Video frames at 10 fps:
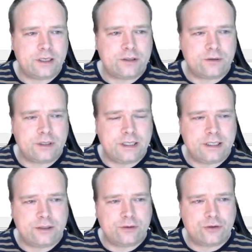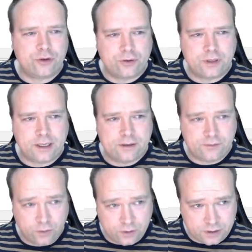and it's also easy to synchronize
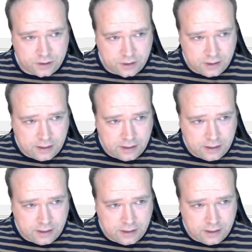folders.